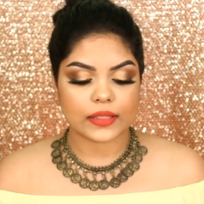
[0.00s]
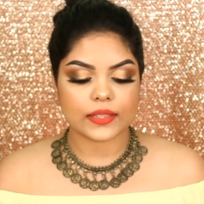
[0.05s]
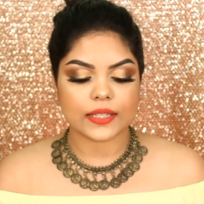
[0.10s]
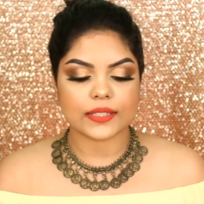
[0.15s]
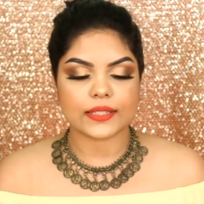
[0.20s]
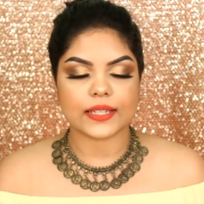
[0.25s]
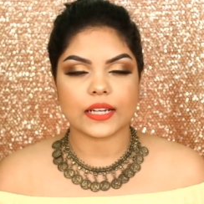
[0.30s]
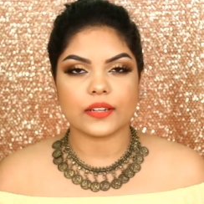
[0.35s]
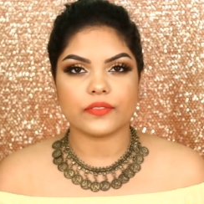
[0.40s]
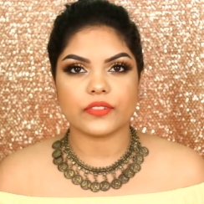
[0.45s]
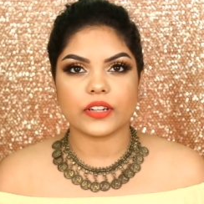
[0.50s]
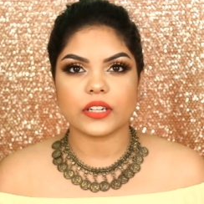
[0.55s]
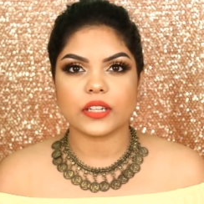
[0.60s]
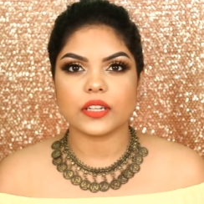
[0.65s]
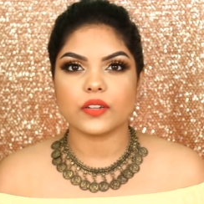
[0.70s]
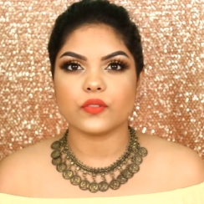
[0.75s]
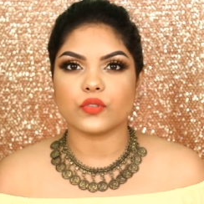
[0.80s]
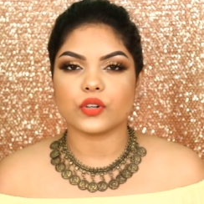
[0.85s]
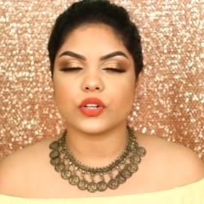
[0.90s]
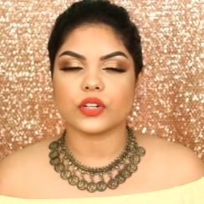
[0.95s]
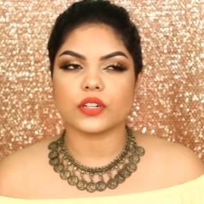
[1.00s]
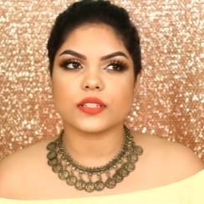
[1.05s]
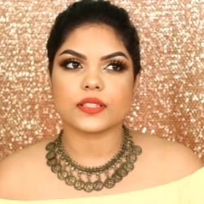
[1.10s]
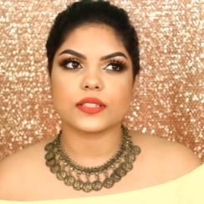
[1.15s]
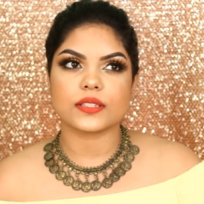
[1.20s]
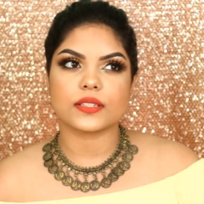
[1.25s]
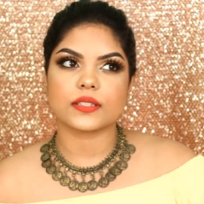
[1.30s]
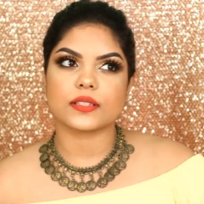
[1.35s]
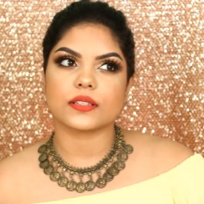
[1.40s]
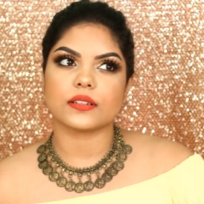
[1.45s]
The delivery was
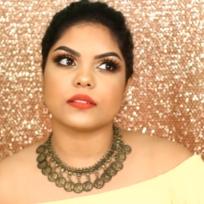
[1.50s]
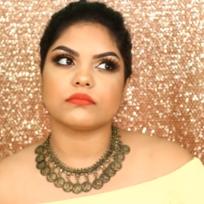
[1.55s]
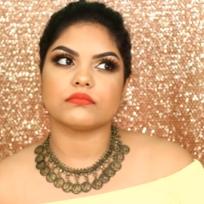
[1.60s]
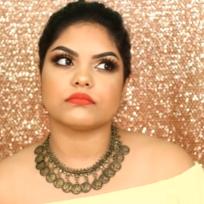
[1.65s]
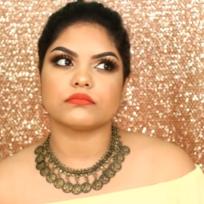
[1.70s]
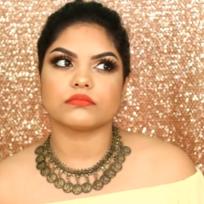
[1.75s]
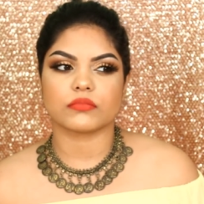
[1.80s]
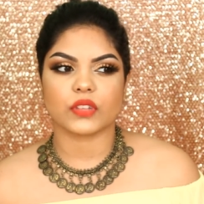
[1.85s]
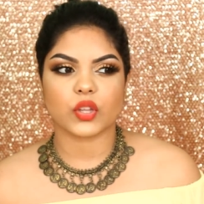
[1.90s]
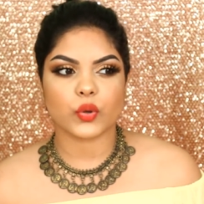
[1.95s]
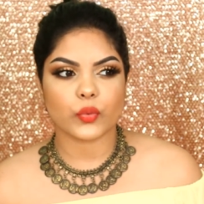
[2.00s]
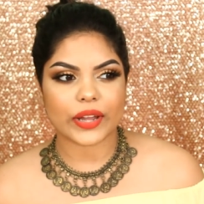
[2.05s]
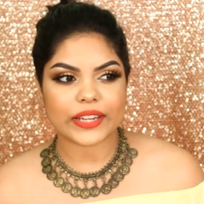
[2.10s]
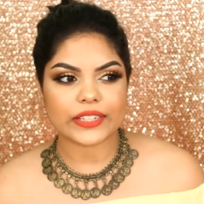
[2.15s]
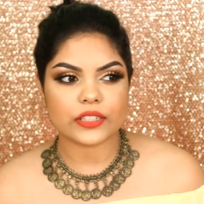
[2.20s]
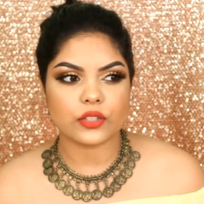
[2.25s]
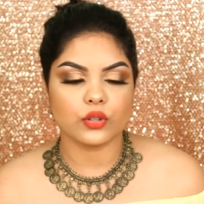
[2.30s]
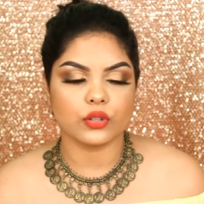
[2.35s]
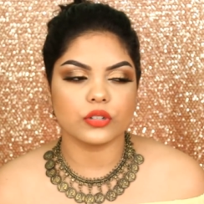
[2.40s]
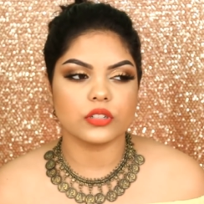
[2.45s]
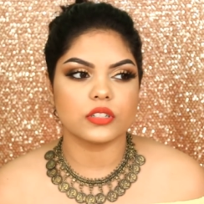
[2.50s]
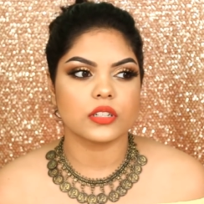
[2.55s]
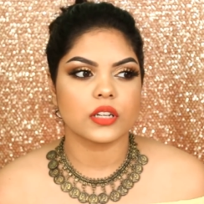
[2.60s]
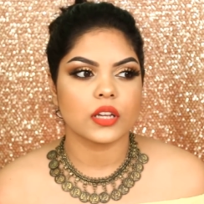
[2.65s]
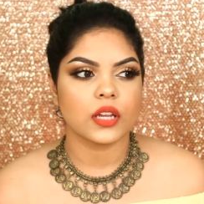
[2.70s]
quite good.